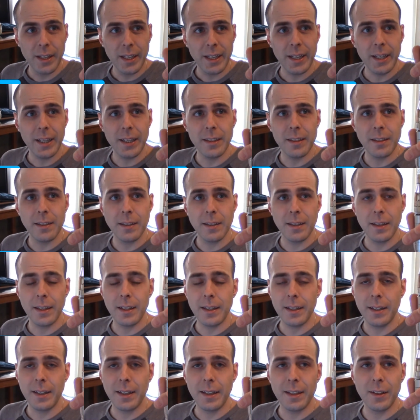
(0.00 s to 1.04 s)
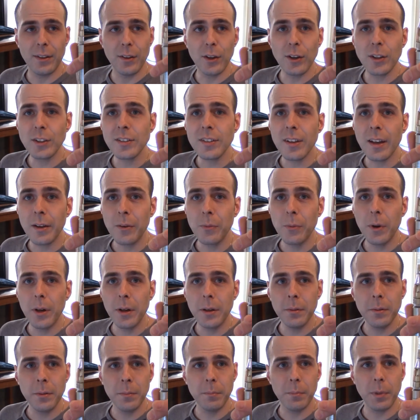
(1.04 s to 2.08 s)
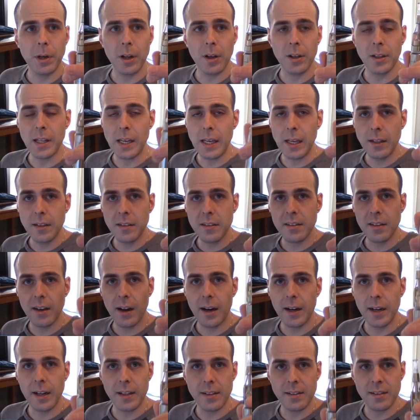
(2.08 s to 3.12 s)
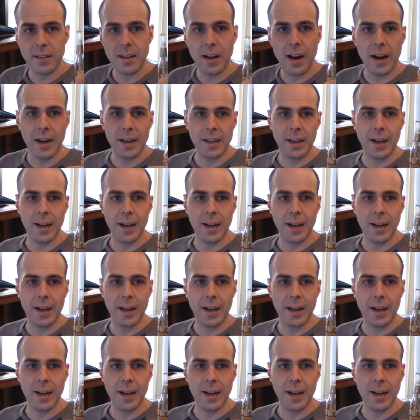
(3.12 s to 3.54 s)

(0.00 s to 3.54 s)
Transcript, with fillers: It it looks like one, but on the inside it's not.